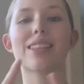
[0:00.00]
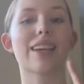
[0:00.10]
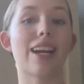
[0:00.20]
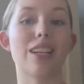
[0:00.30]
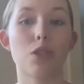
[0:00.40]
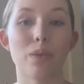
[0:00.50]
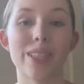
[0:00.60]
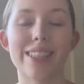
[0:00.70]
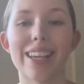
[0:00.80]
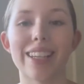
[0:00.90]
that kind of
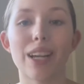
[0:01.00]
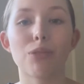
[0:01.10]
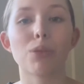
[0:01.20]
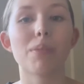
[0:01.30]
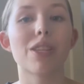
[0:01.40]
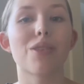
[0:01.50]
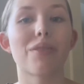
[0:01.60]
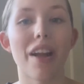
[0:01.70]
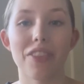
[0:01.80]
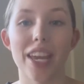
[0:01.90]
twist. They're like ribbons
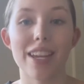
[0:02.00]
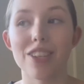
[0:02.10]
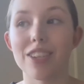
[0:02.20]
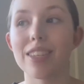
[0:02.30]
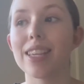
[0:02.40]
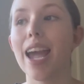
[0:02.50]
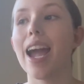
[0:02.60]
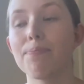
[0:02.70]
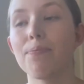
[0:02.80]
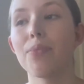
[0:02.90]
around the edges.
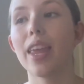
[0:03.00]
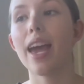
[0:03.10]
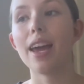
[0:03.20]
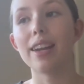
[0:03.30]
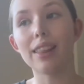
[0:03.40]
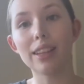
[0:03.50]
Now the